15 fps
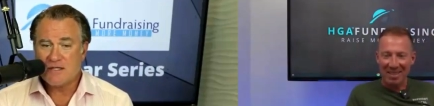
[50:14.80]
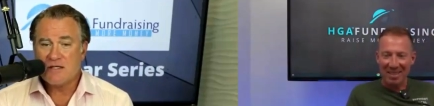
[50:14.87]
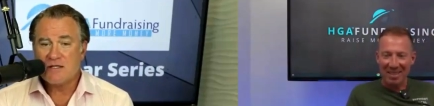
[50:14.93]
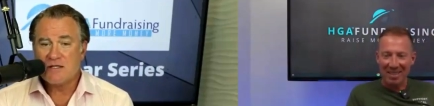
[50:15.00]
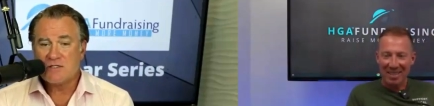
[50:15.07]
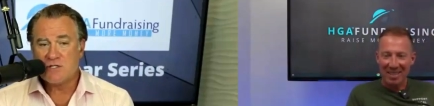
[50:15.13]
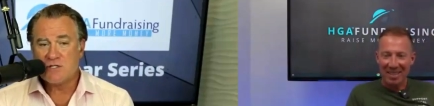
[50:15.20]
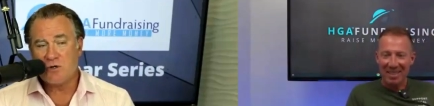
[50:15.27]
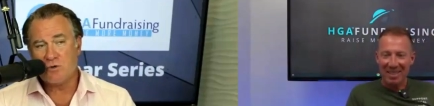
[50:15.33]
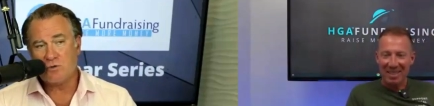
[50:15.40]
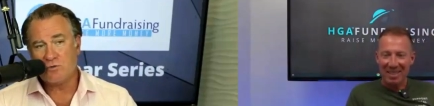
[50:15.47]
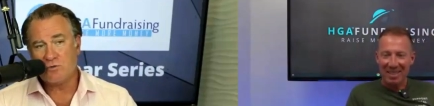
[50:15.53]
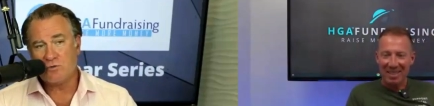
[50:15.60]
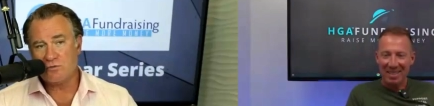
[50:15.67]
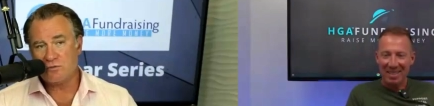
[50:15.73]

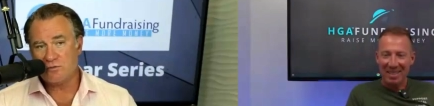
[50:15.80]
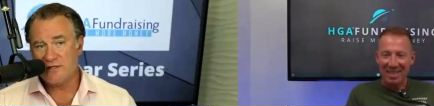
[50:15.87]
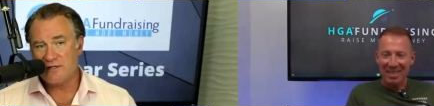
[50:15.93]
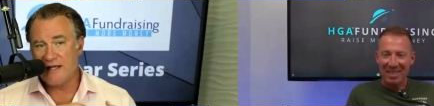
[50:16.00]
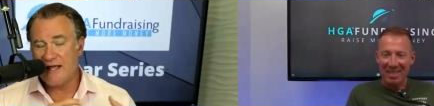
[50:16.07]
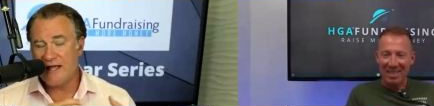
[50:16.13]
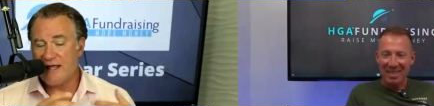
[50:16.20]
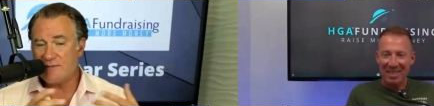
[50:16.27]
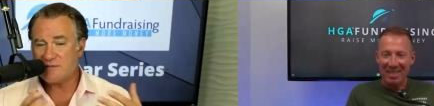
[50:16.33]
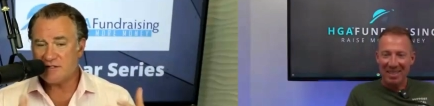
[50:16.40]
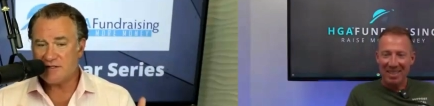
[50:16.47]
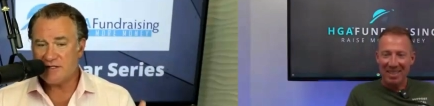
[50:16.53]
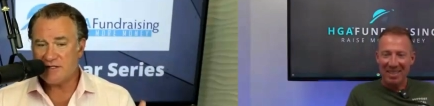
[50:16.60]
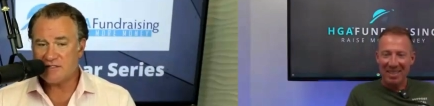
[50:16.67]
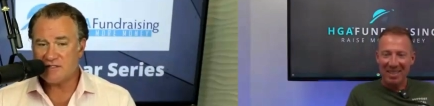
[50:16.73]
Speaker 1: So games
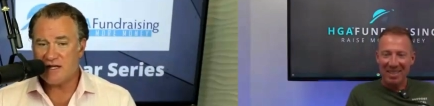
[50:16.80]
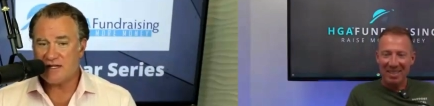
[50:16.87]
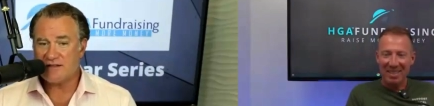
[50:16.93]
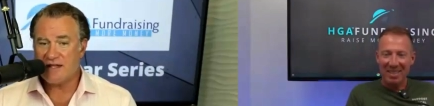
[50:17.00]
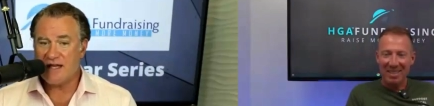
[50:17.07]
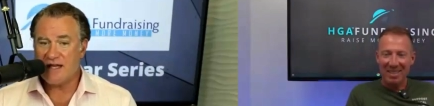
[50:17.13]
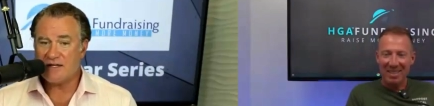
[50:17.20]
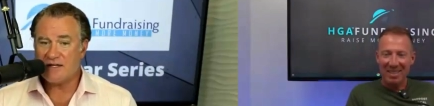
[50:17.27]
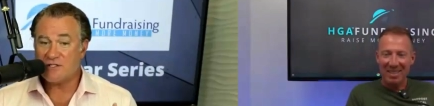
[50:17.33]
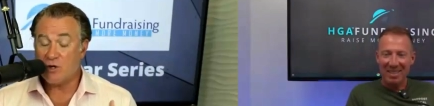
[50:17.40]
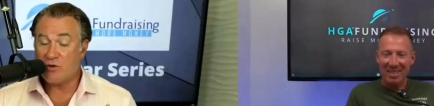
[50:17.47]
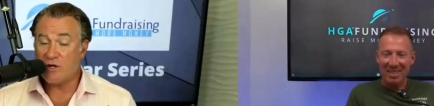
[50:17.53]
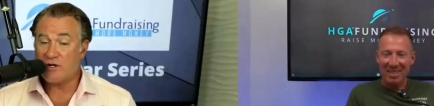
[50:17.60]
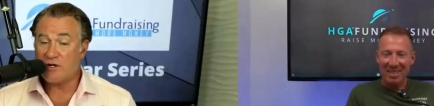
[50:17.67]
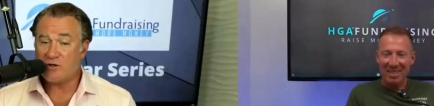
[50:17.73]
and things like that,
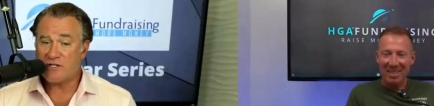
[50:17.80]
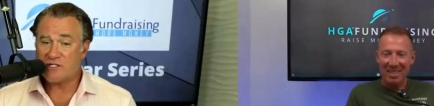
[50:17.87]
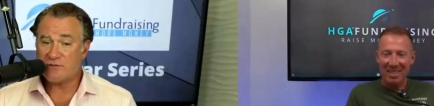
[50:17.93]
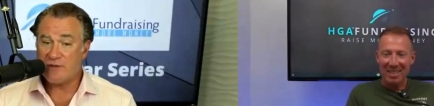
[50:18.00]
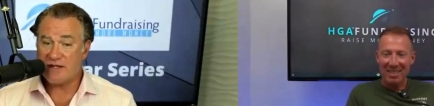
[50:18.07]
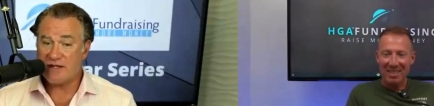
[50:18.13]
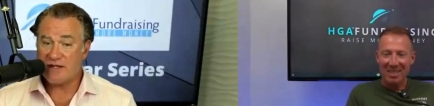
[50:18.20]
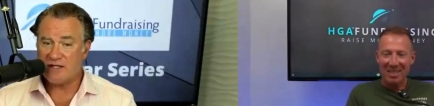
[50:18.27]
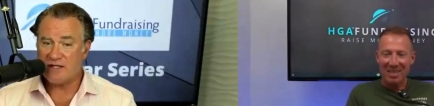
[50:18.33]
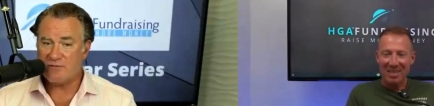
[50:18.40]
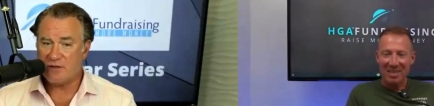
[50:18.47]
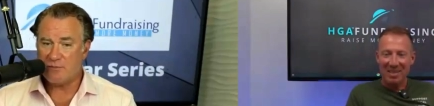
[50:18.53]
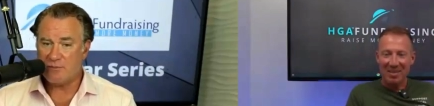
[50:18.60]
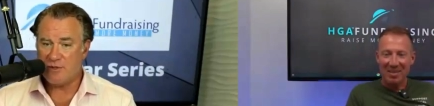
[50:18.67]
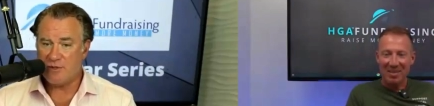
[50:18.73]
don't underestimate them,
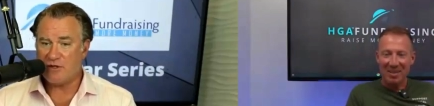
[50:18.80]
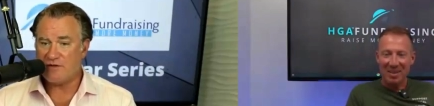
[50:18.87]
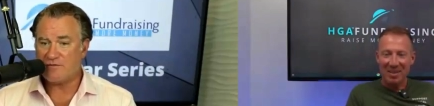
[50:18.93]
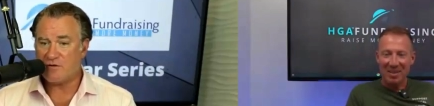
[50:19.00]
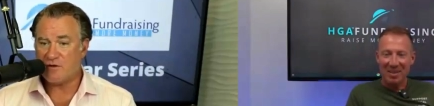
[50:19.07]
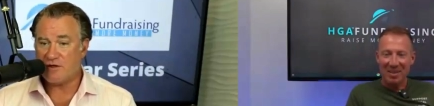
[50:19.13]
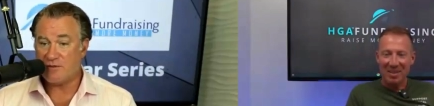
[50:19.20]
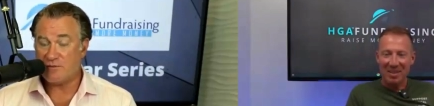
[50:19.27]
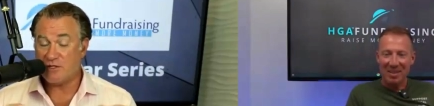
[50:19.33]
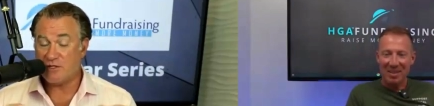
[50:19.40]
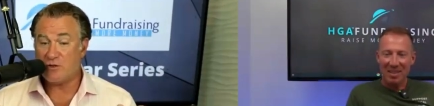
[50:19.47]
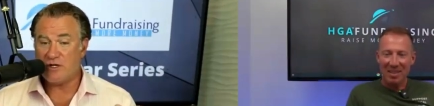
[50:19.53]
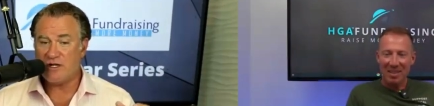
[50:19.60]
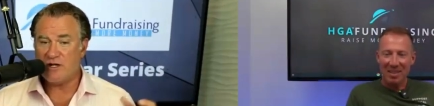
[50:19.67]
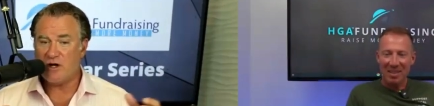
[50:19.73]
the ability for them to
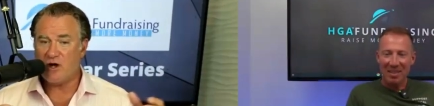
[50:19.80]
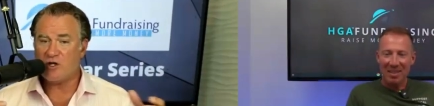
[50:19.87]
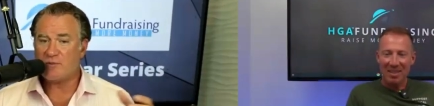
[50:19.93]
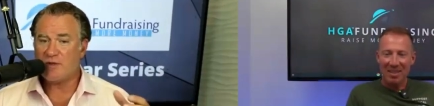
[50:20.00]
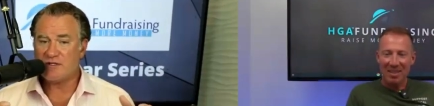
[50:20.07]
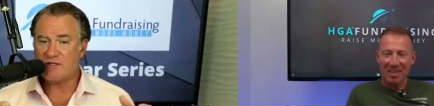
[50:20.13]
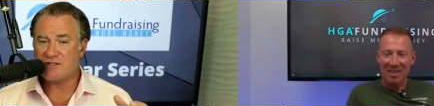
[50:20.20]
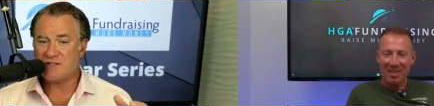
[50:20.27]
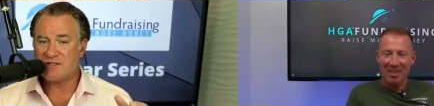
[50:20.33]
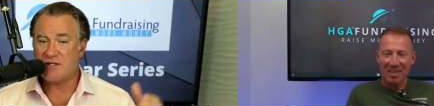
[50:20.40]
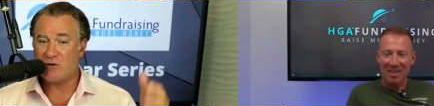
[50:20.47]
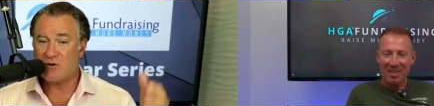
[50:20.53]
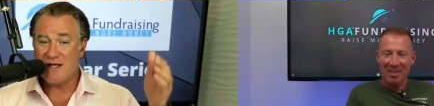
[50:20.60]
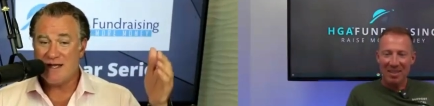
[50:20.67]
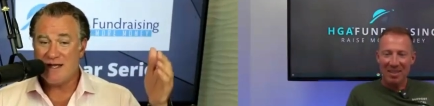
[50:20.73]
do it. It all depends, you
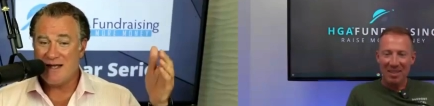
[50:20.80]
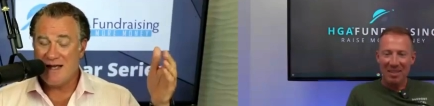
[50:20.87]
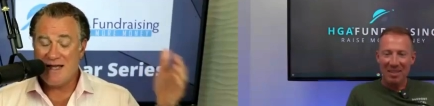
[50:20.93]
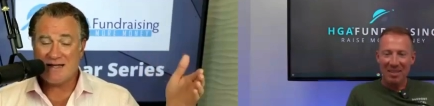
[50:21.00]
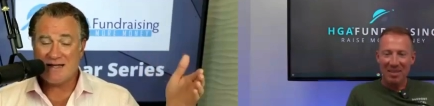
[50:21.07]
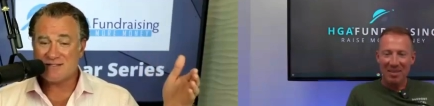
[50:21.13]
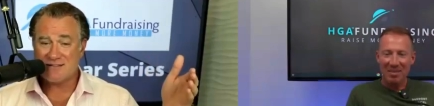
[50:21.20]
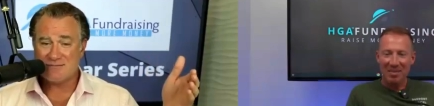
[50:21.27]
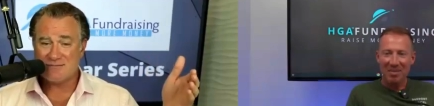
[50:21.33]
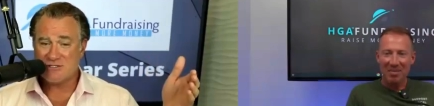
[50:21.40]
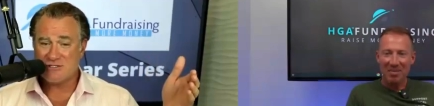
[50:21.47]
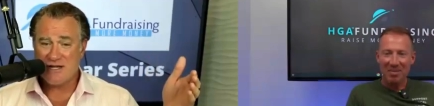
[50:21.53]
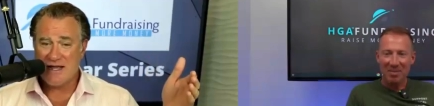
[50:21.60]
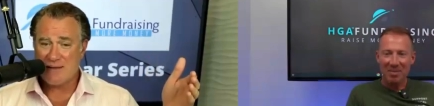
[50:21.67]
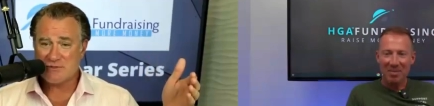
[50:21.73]
know, hats and
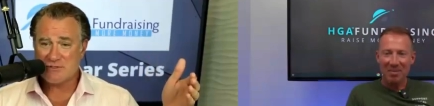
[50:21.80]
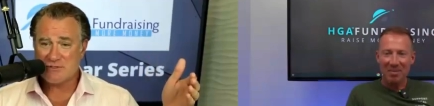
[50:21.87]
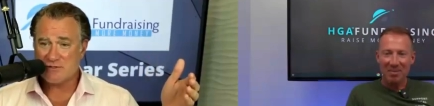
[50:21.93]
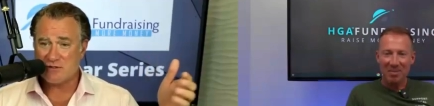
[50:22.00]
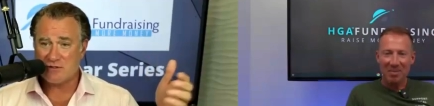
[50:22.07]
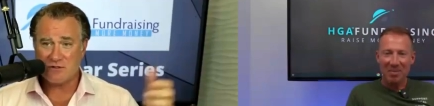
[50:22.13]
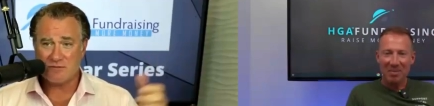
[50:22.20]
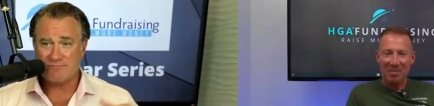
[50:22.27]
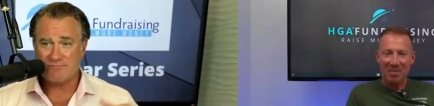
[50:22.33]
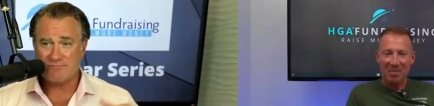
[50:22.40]
chaps or